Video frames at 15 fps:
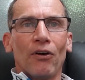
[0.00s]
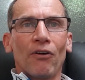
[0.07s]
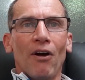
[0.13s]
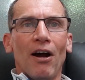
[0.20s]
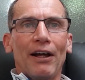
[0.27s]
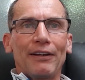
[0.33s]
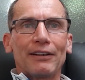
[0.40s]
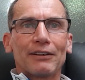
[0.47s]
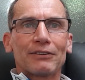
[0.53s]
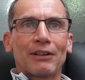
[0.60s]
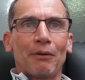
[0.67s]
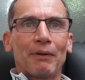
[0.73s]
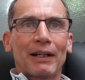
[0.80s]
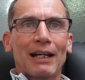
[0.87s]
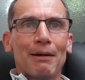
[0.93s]
All right,
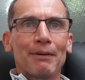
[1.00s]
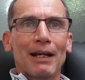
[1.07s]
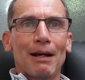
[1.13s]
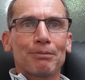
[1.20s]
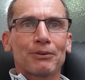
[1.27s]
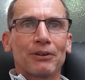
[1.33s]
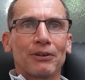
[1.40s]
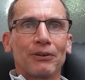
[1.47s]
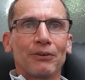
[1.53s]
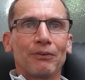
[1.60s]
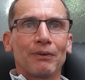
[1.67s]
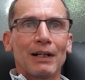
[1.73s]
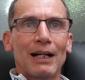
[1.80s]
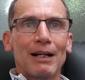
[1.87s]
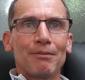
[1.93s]
so we're coming up
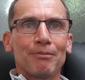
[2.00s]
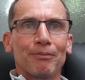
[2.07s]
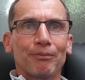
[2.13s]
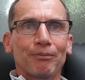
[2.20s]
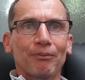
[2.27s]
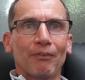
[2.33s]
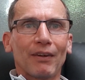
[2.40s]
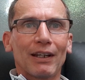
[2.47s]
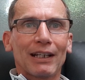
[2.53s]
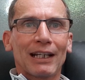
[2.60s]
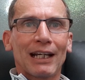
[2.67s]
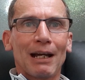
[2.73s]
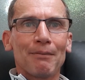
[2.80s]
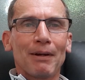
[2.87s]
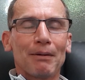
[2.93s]
to
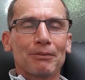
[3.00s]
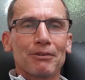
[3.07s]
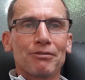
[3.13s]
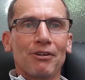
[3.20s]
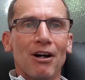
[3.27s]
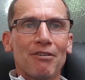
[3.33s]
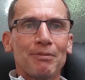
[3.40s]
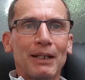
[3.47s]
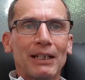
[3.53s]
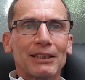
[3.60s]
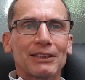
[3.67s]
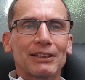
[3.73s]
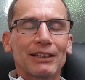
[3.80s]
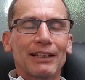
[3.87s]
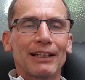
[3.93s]
5
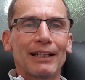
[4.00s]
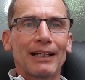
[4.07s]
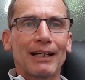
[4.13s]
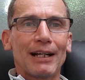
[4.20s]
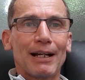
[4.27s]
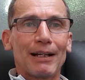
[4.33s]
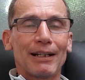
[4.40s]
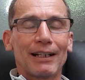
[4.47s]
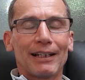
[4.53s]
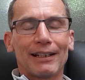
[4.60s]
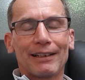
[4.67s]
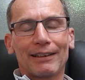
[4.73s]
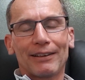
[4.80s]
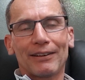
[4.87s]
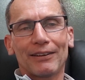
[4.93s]
minutes.
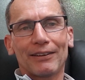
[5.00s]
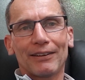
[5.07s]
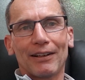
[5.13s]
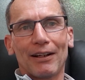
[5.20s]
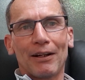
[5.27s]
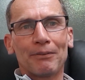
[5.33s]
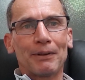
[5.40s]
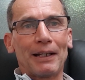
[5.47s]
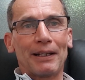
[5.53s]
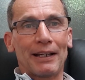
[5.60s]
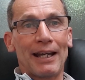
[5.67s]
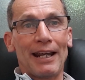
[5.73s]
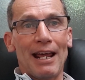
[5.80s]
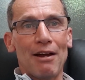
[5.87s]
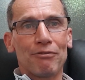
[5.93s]
I'm
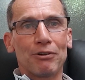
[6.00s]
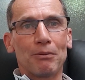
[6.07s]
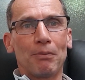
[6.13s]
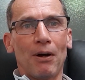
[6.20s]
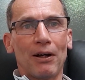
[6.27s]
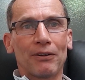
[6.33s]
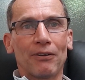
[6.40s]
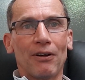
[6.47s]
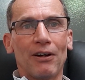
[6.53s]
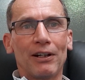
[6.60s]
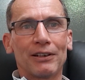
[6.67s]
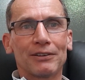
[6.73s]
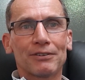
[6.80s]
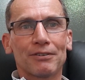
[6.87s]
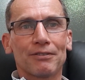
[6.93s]
going to head out for a bike
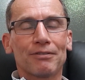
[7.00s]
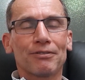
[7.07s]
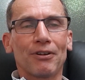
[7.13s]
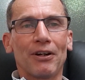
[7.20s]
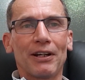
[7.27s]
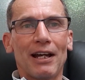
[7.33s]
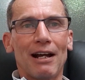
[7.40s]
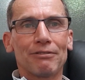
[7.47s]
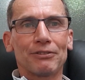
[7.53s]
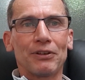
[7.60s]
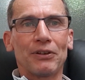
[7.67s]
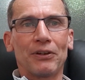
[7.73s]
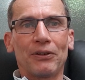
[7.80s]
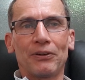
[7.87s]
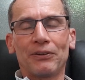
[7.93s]
ride. It's Friday
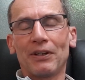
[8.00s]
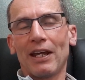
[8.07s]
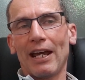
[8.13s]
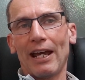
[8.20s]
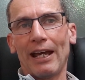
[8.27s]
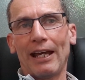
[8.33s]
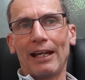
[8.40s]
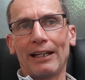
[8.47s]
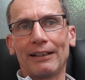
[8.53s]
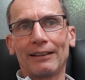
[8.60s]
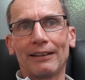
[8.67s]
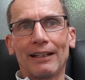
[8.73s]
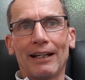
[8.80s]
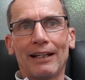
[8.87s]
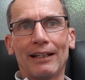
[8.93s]
afternoon,
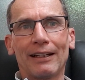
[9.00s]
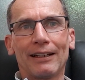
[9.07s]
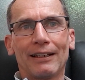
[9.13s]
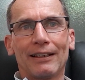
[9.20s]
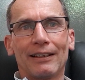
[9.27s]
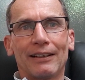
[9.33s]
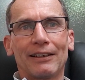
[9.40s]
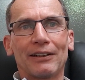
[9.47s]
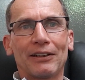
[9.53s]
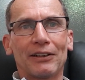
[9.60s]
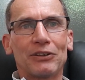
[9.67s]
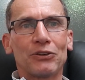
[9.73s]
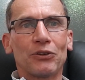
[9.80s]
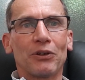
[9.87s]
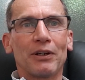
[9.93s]
and
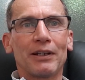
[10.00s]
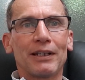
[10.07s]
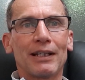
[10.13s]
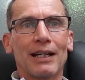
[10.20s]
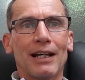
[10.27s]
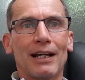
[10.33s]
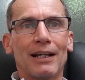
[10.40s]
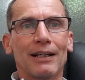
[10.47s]
enjoy